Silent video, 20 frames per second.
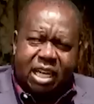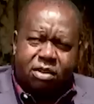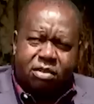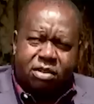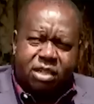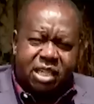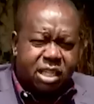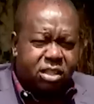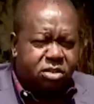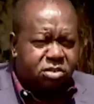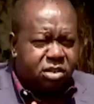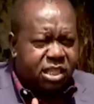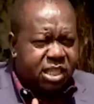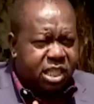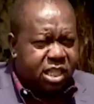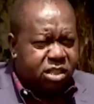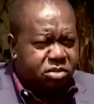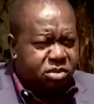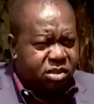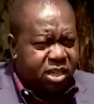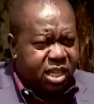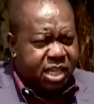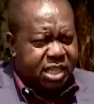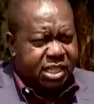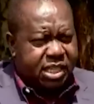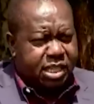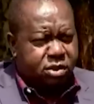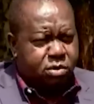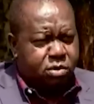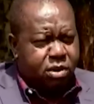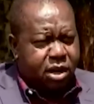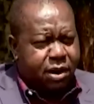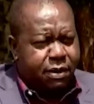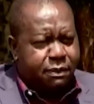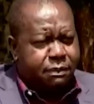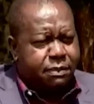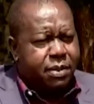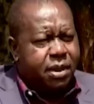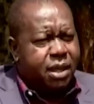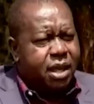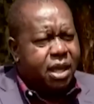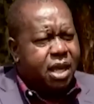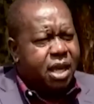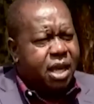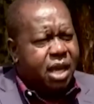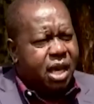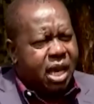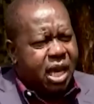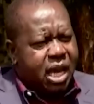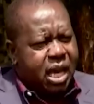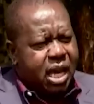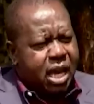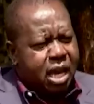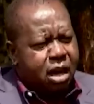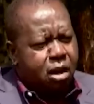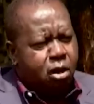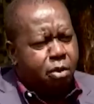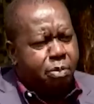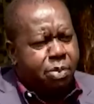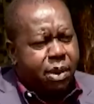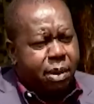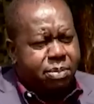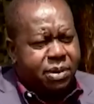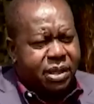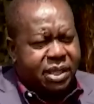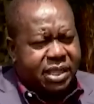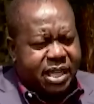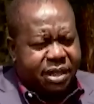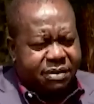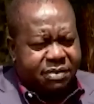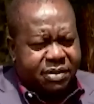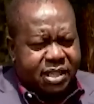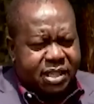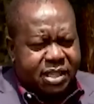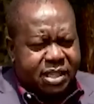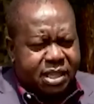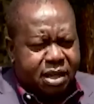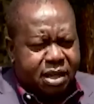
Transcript: on this trajectory, as it were, of public service.